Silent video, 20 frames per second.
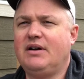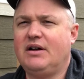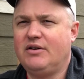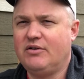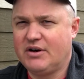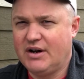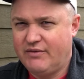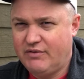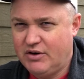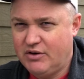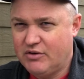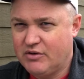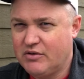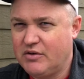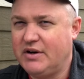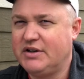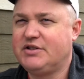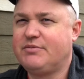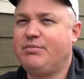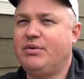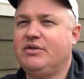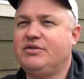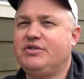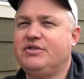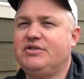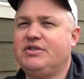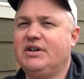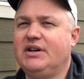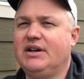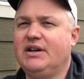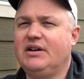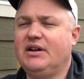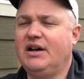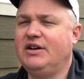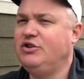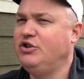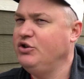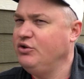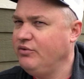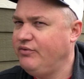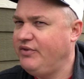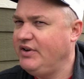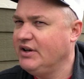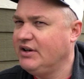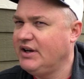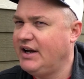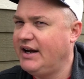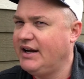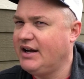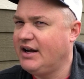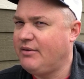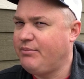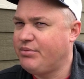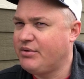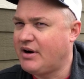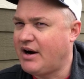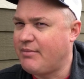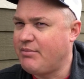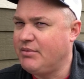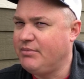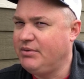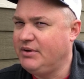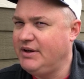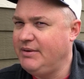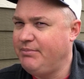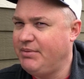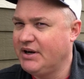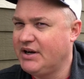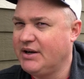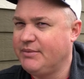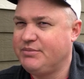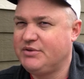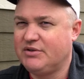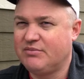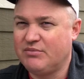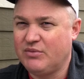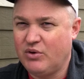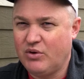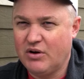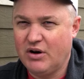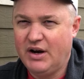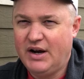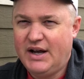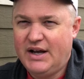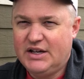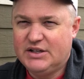I don't have any regrets purchasing it. I do feel like I'll probably pick up some more,